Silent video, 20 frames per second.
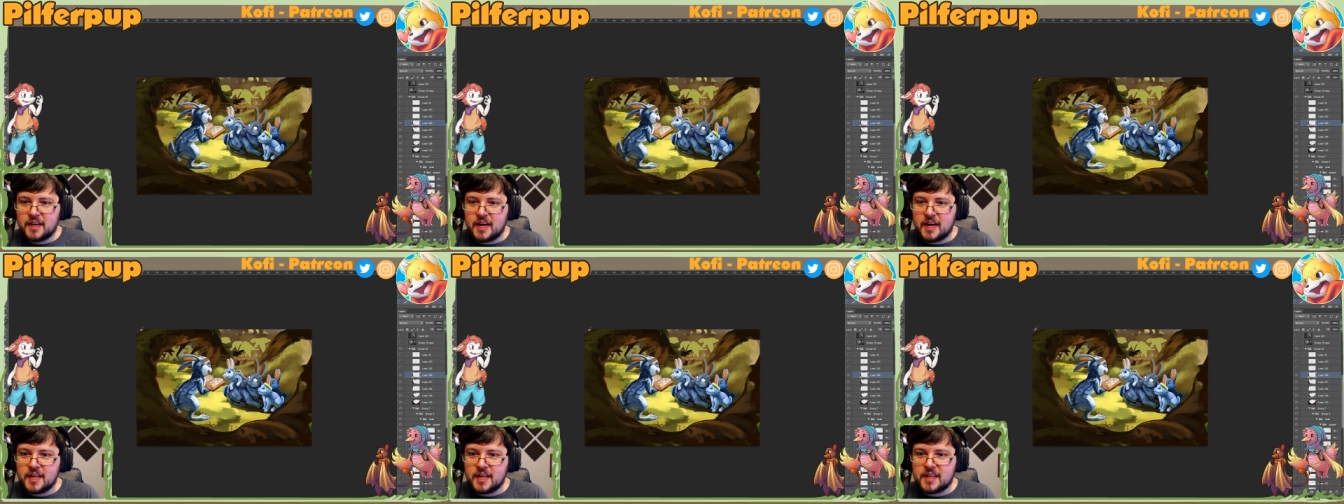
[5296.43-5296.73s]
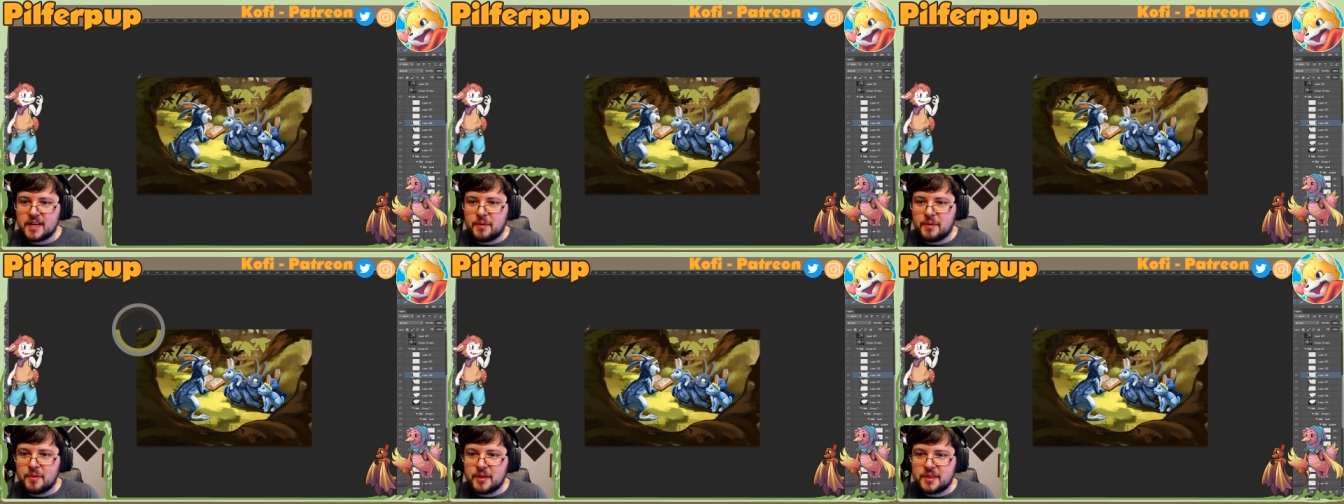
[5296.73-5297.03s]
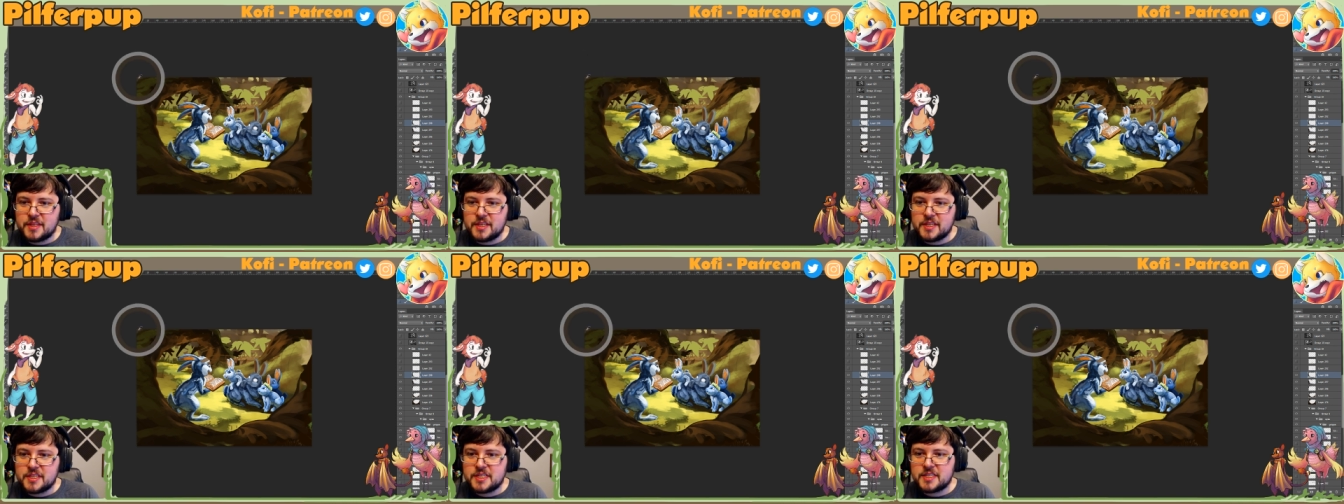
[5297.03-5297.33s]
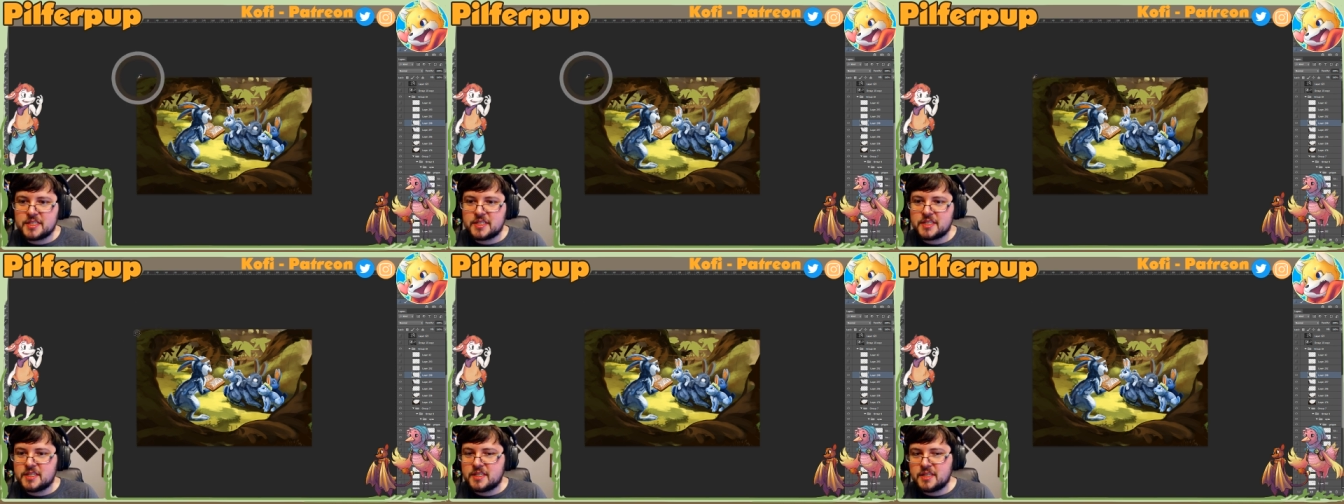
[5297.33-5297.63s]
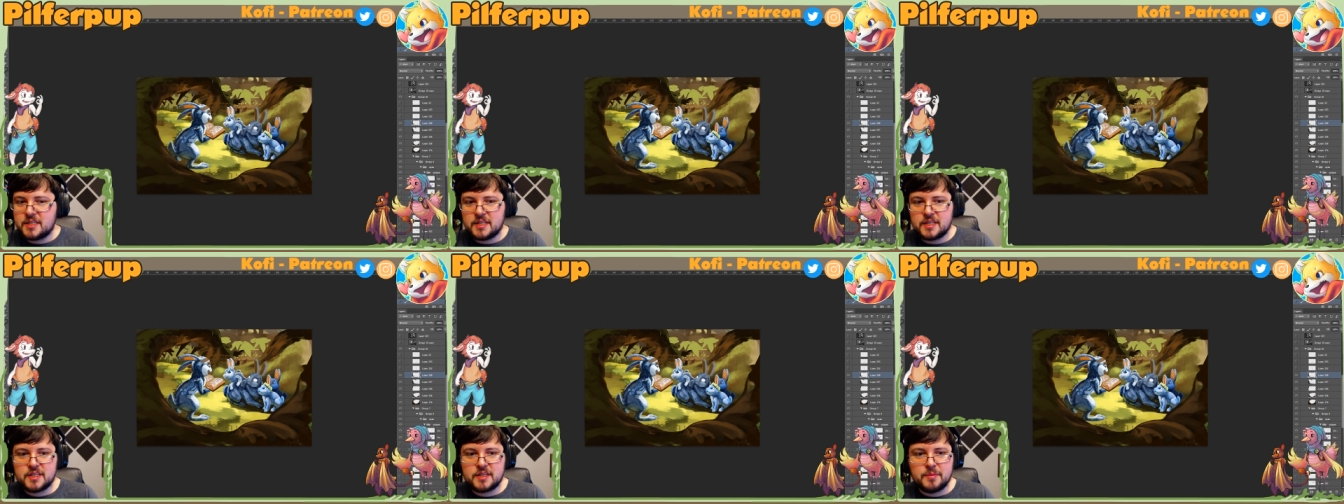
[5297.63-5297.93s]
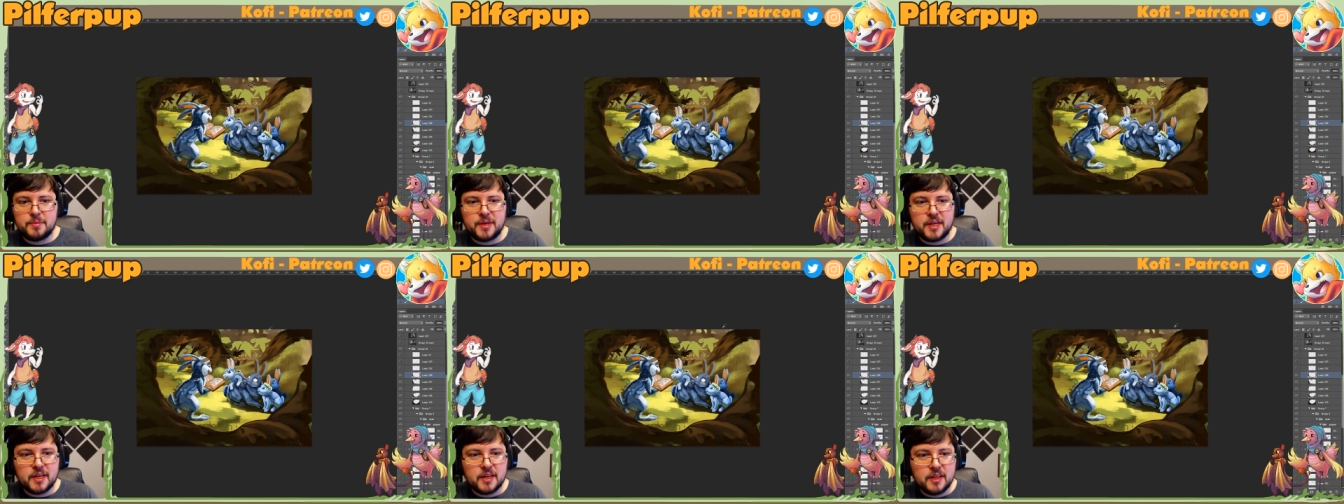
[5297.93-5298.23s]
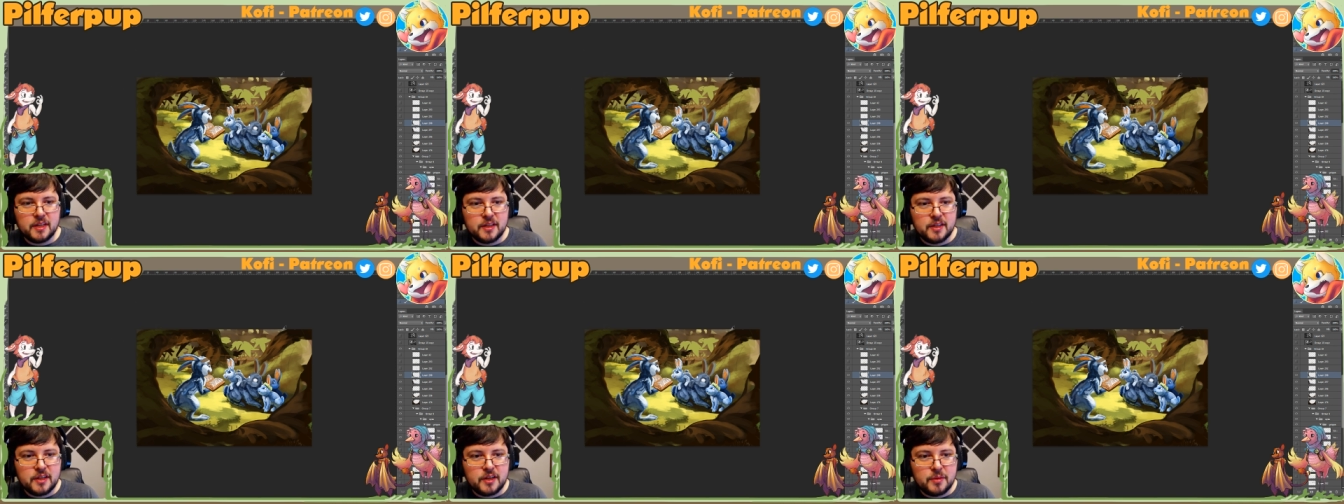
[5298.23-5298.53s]
And then I want this to be a
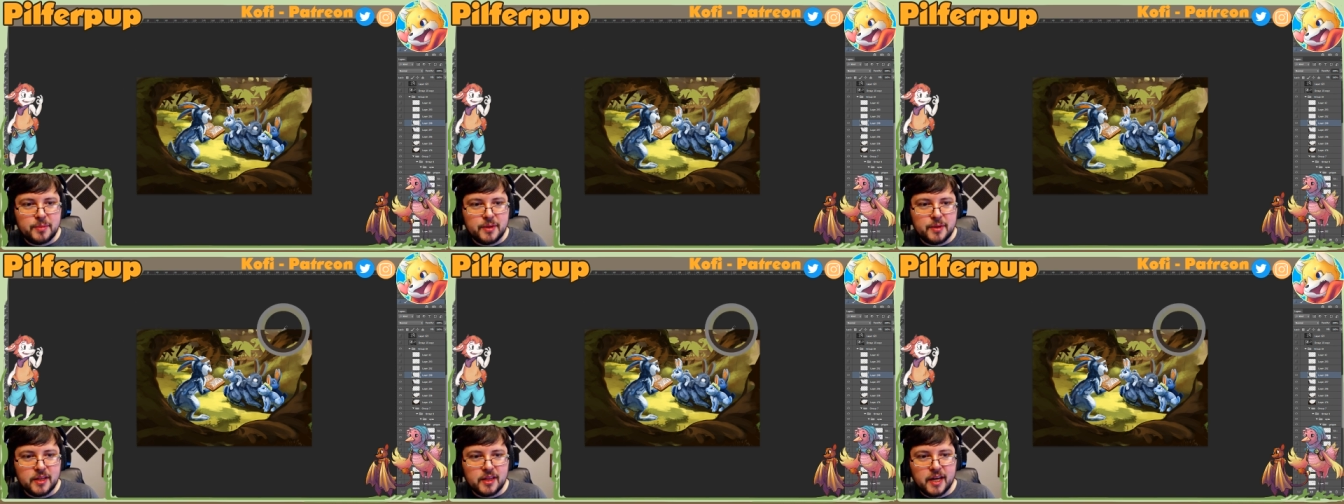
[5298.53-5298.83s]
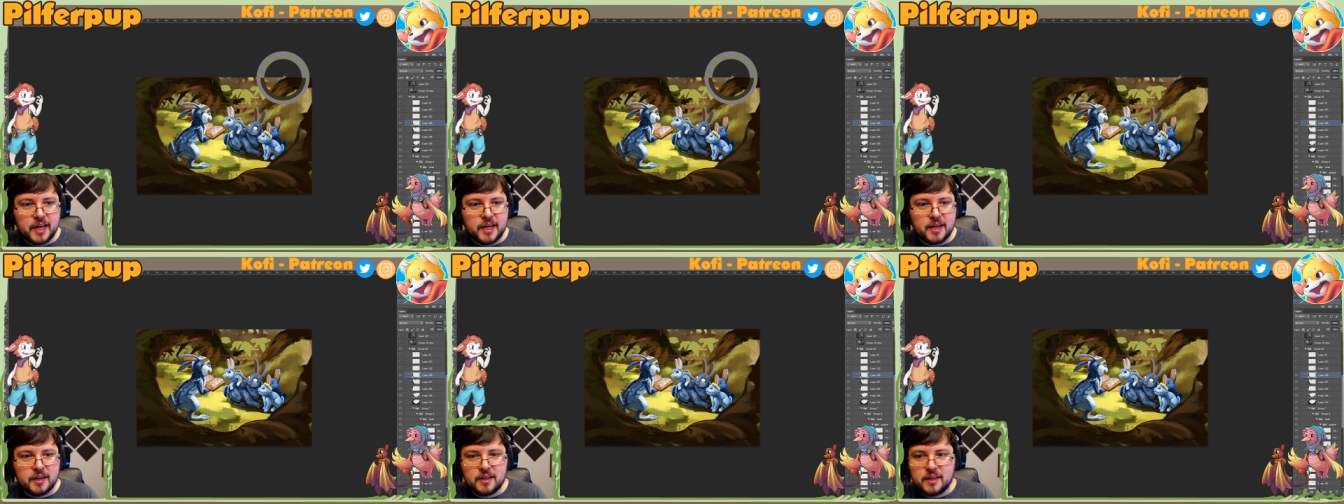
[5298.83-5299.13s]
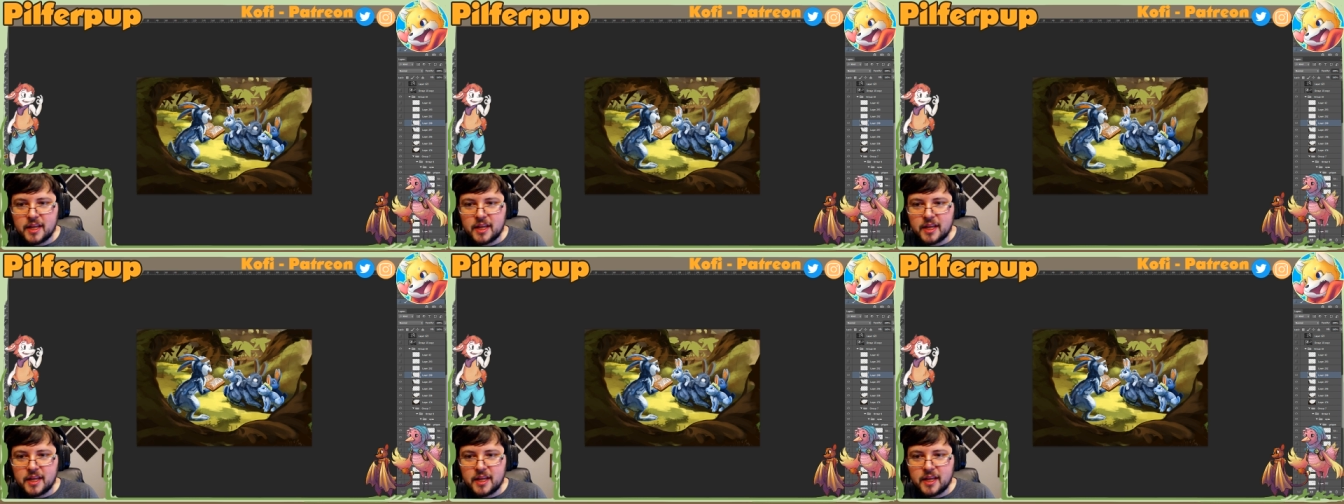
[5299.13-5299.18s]
little bit lighter,